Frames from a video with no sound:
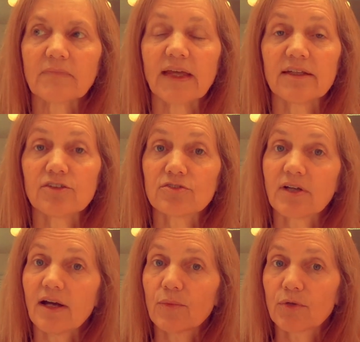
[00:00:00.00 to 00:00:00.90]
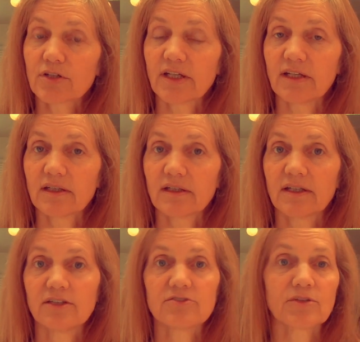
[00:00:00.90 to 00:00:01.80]
and you're not working
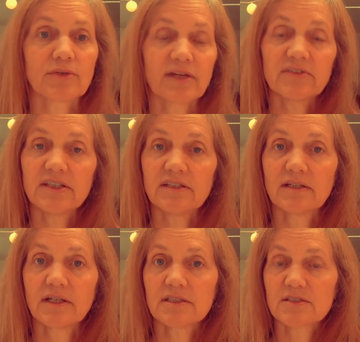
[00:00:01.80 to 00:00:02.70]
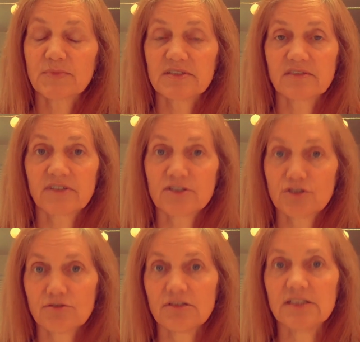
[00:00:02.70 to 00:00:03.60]
and you don't have any specific
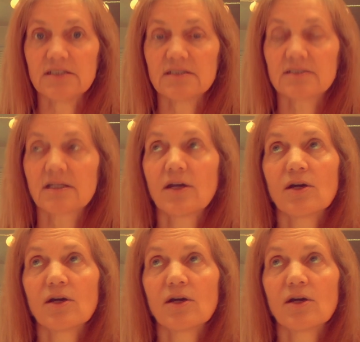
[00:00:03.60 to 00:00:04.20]
duties,